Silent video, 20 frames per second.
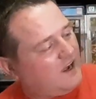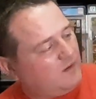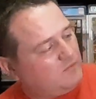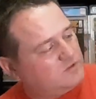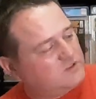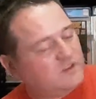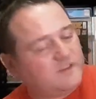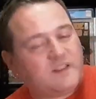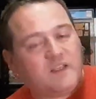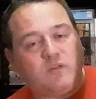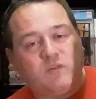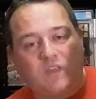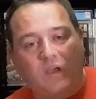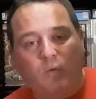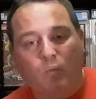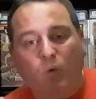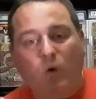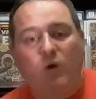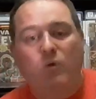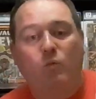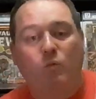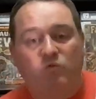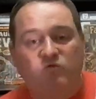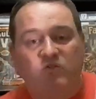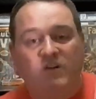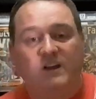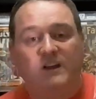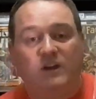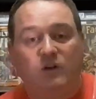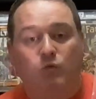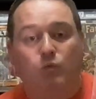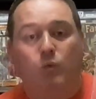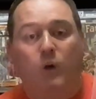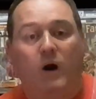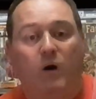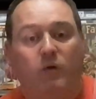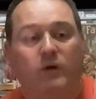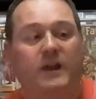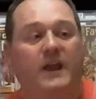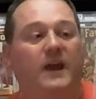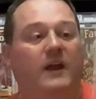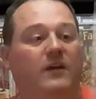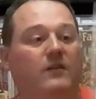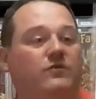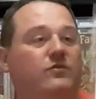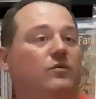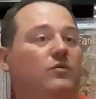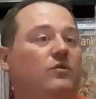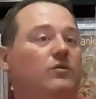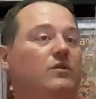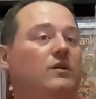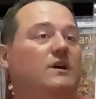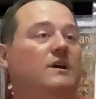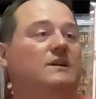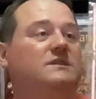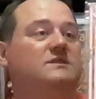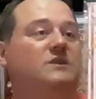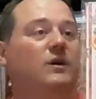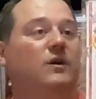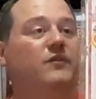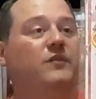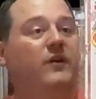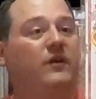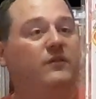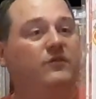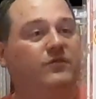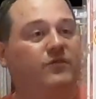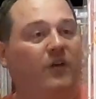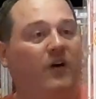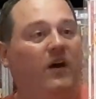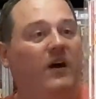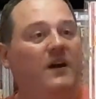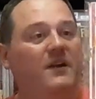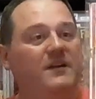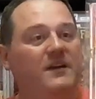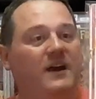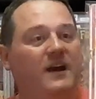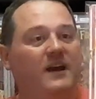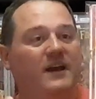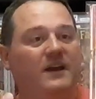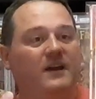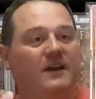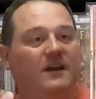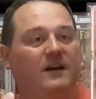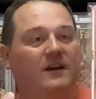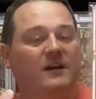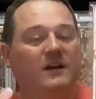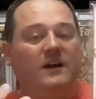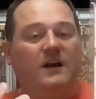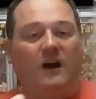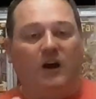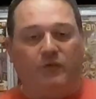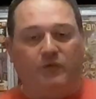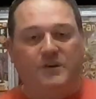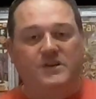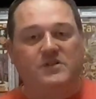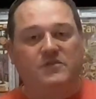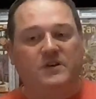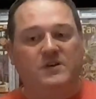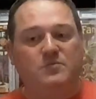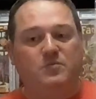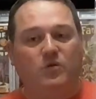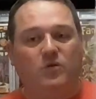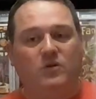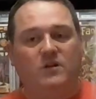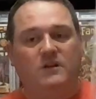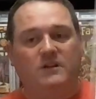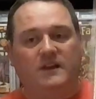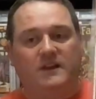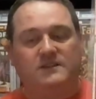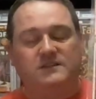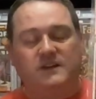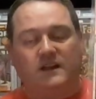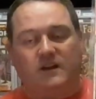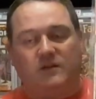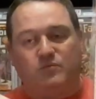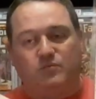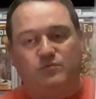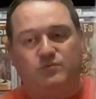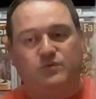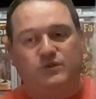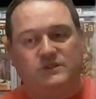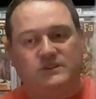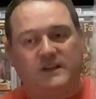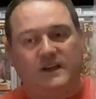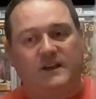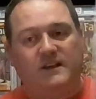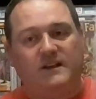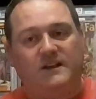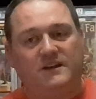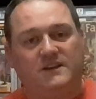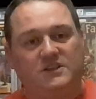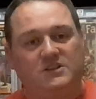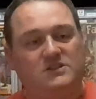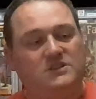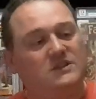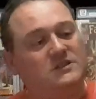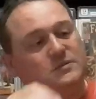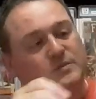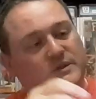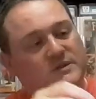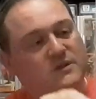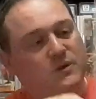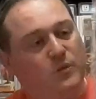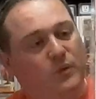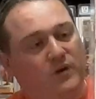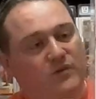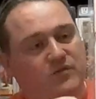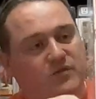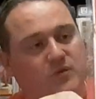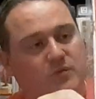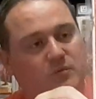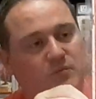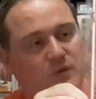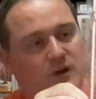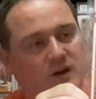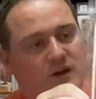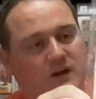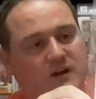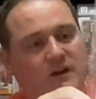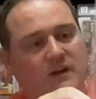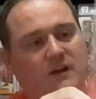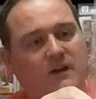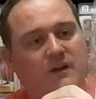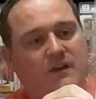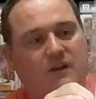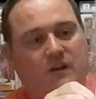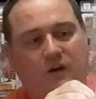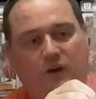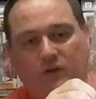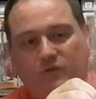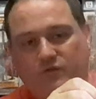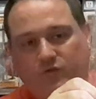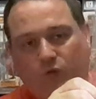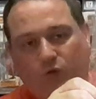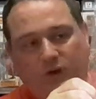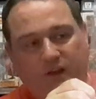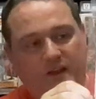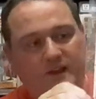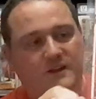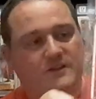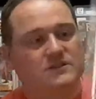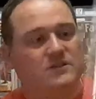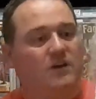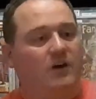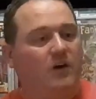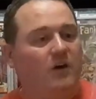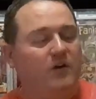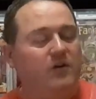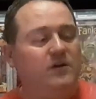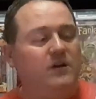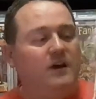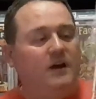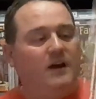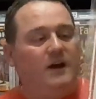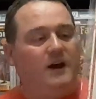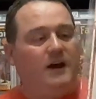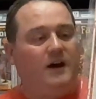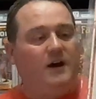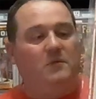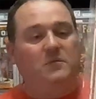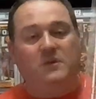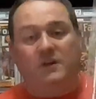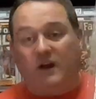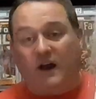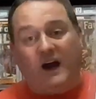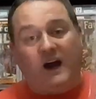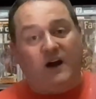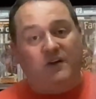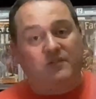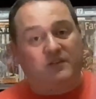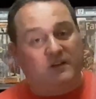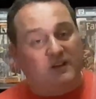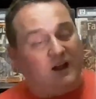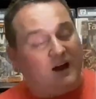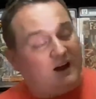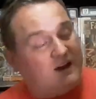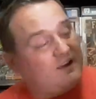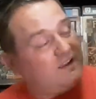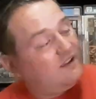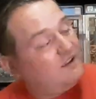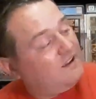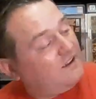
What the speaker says: So they weren't really well cared for. So if you can find a Richie Rich book that's in pristine condition, especially one from 40 years ago, half your luck.